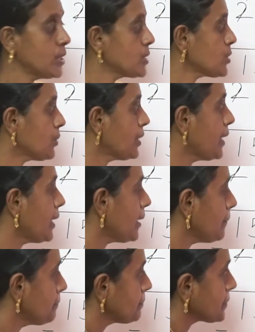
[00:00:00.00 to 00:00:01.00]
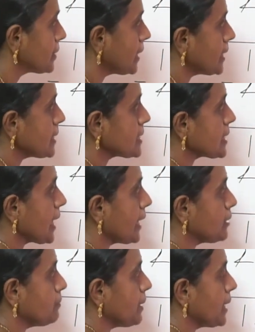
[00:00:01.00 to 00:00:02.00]
So here, that is
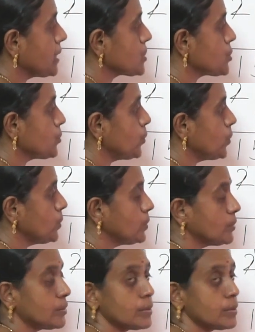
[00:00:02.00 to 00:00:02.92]
8 minus 2,